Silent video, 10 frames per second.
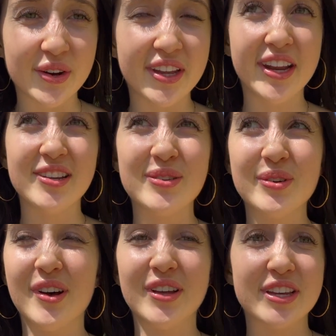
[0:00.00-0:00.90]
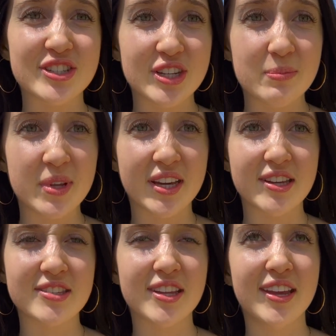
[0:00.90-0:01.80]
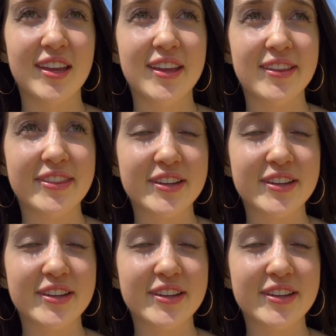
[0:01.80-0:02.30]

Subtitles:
and I do call it shit because the